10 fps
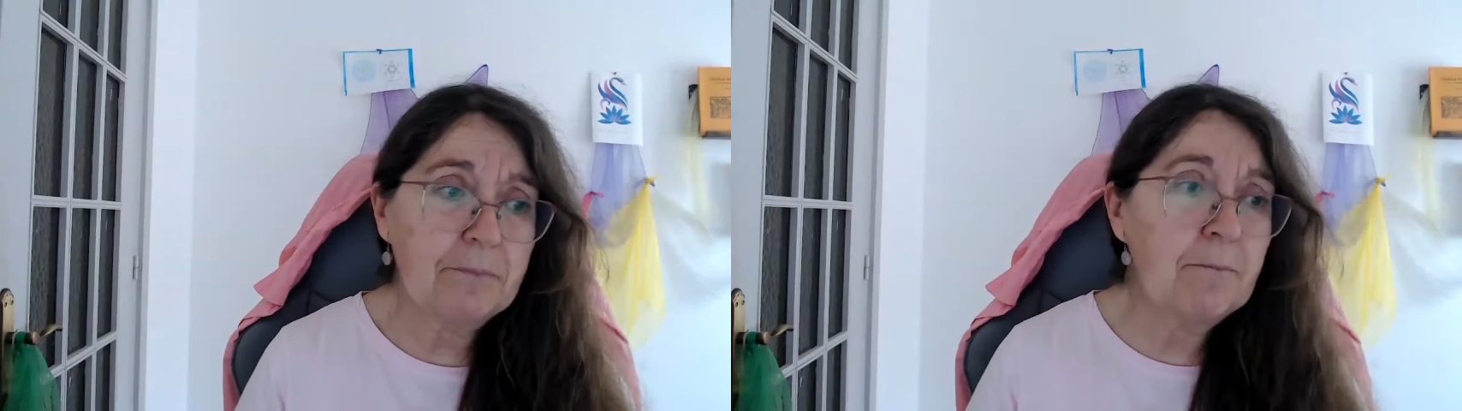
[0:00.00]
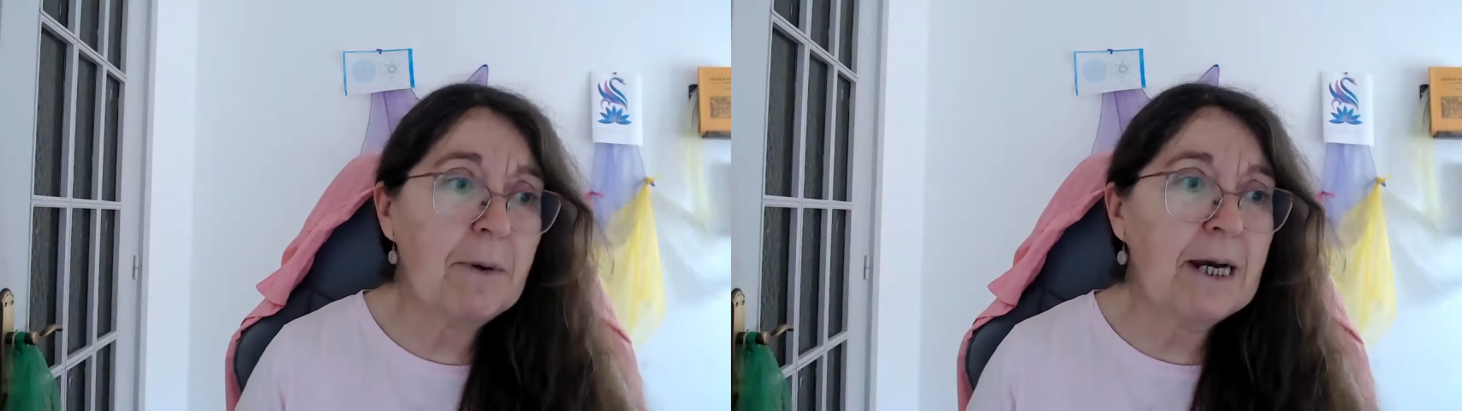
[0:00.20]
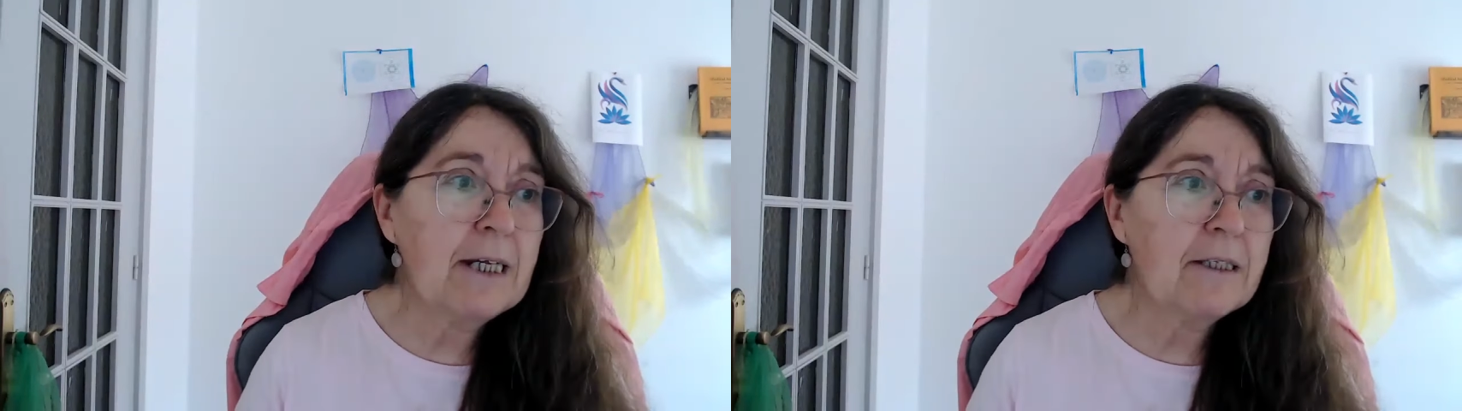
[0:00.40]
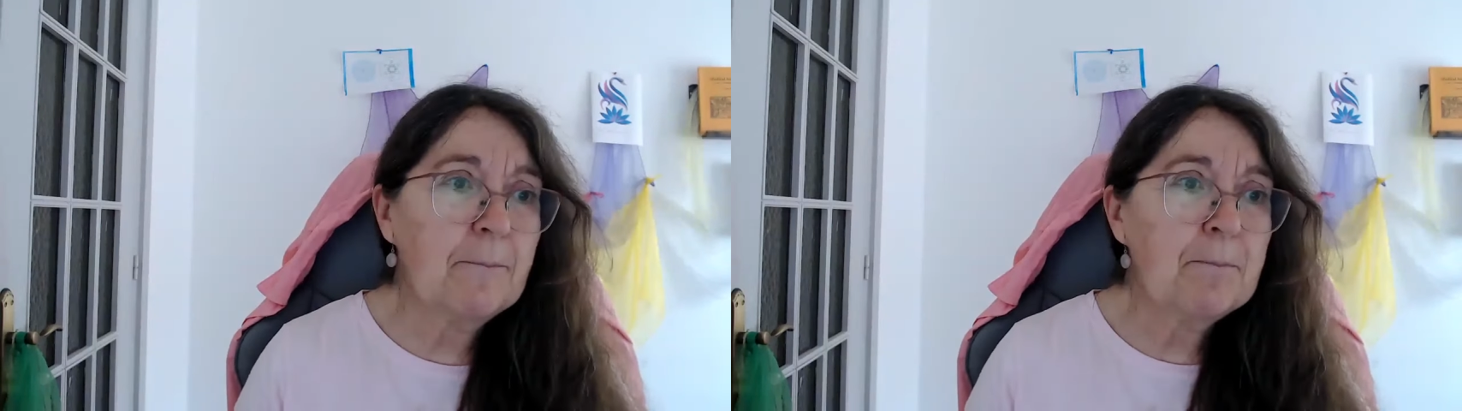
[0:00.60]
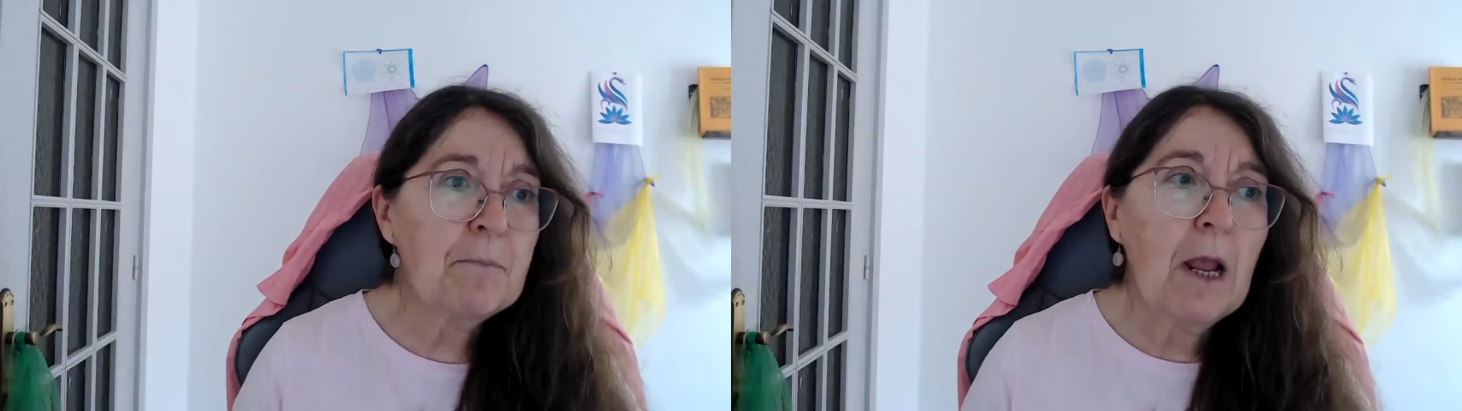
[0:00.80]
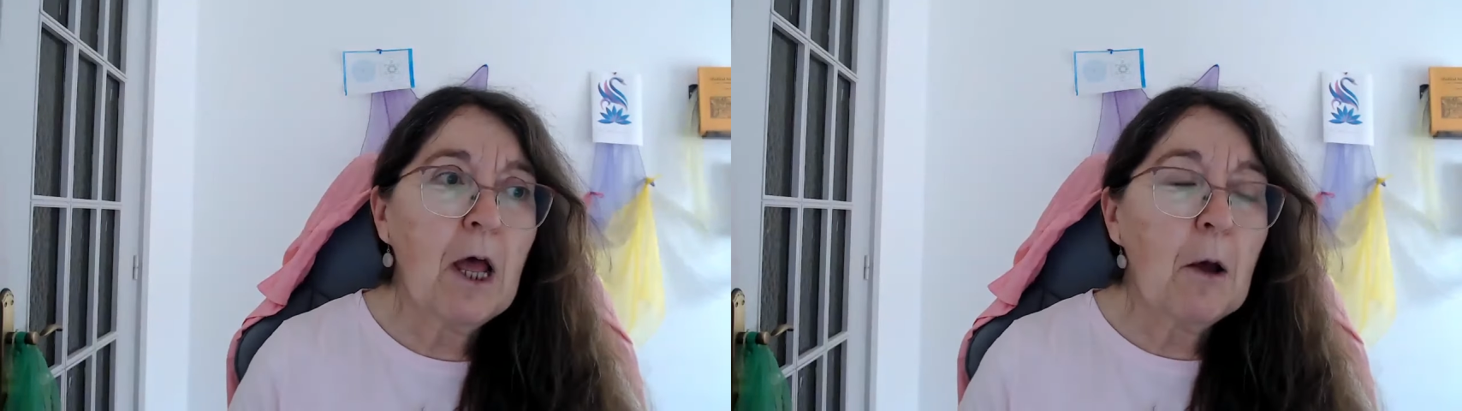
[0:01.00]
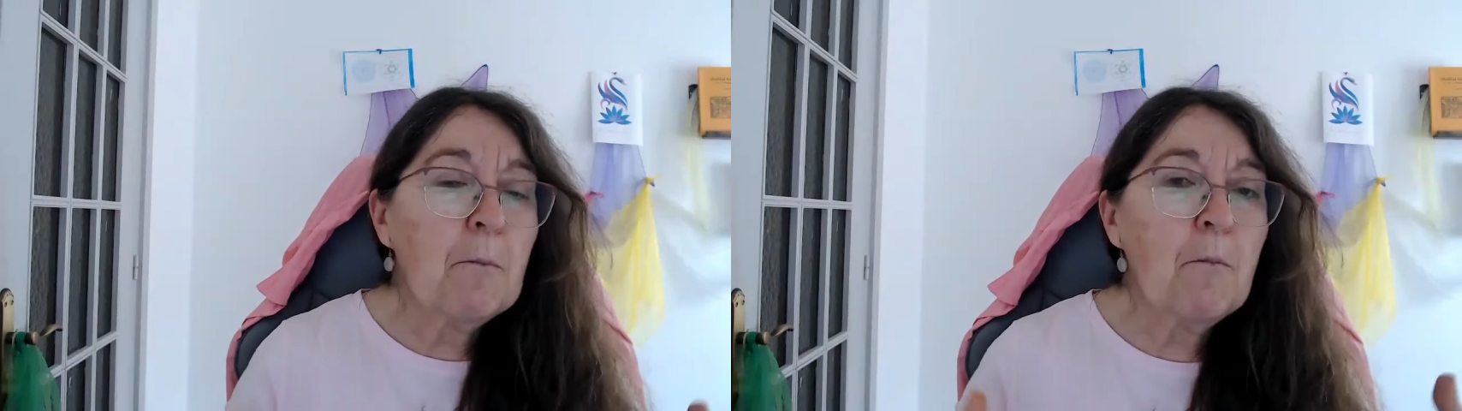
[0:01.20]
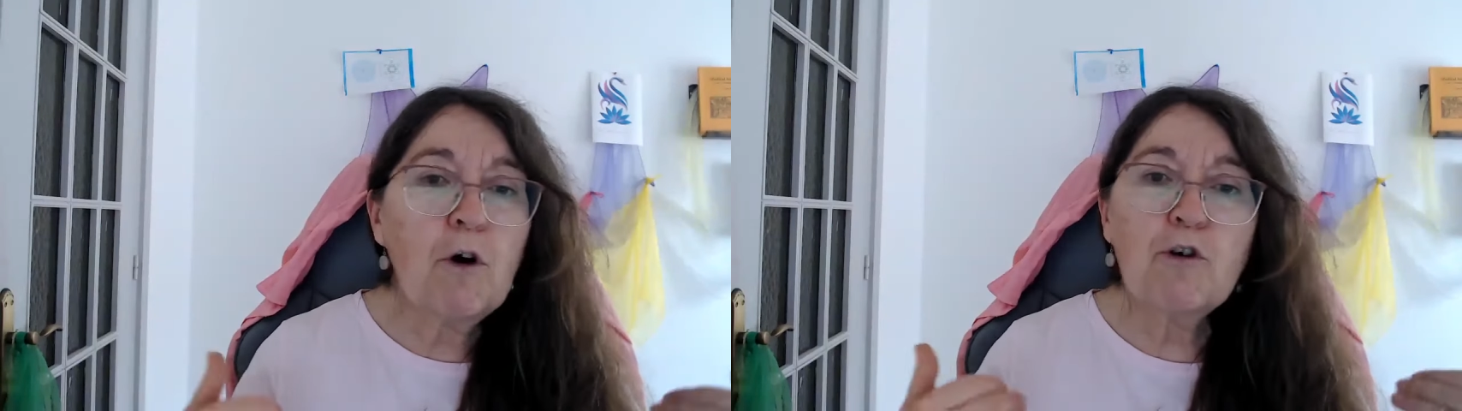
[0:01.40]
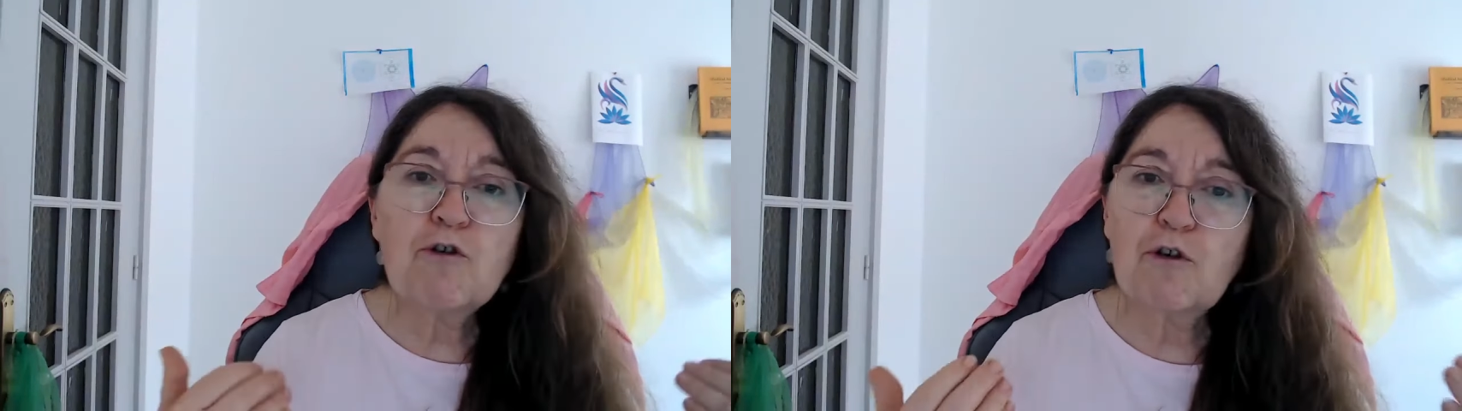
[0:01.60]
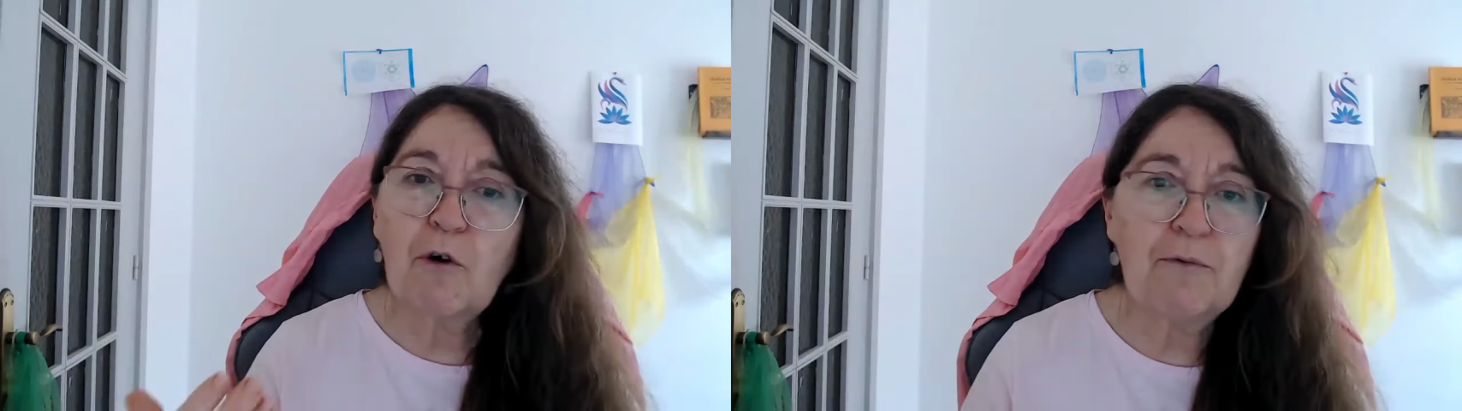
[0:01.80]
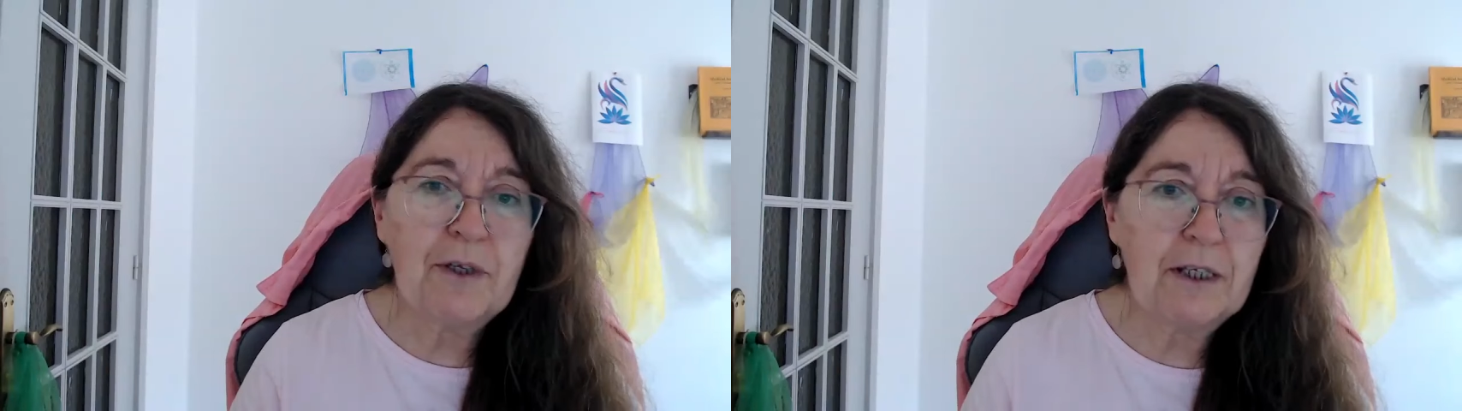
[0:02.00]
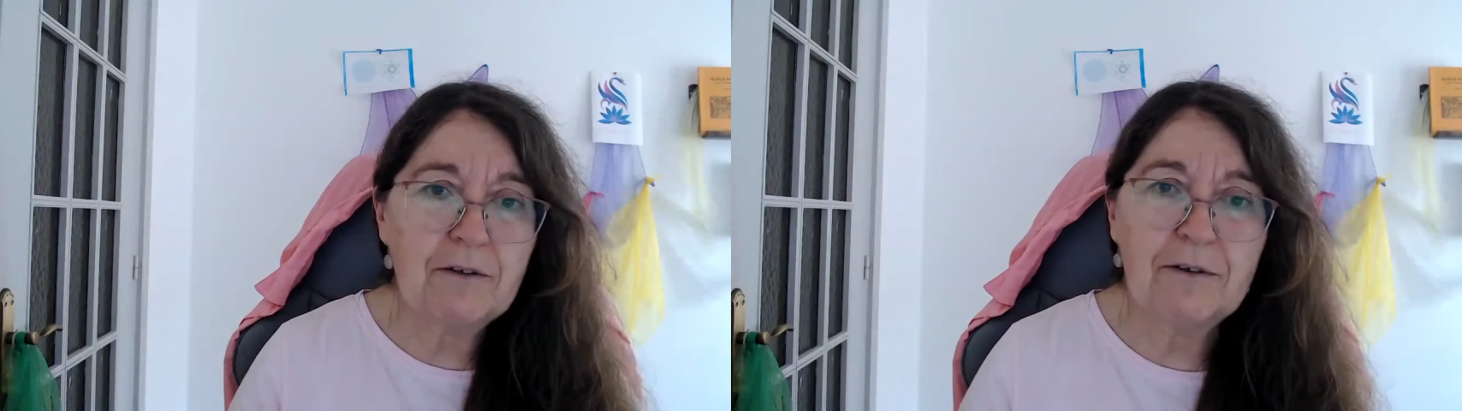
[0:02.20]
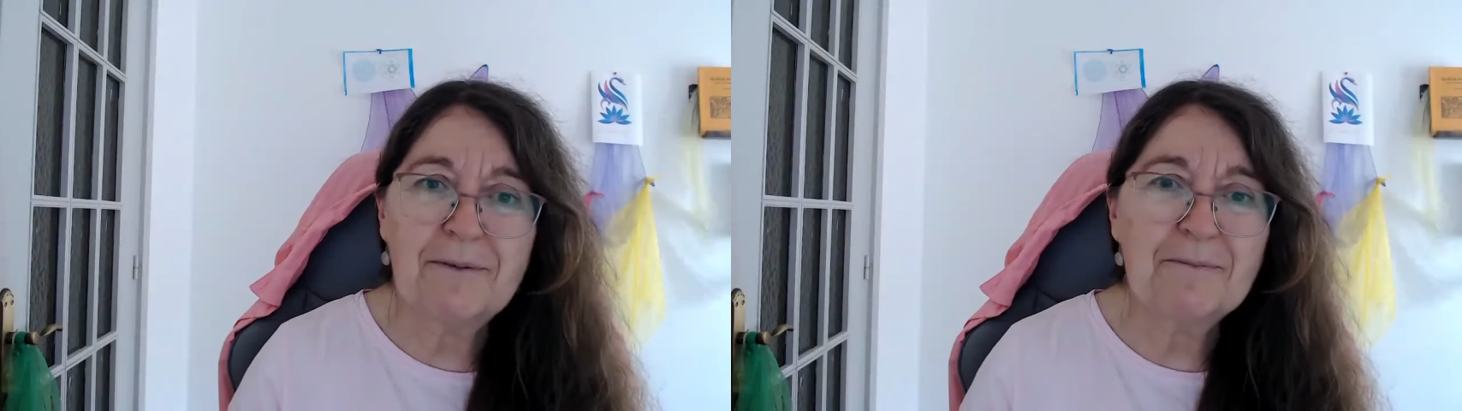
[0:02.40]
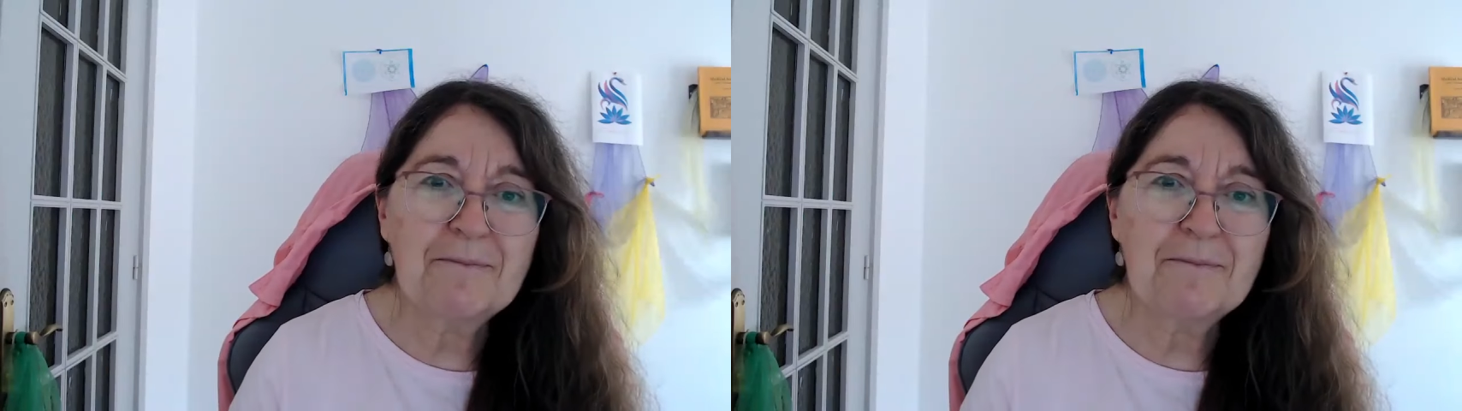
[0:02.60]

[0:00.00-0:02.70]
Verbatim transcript: but most of it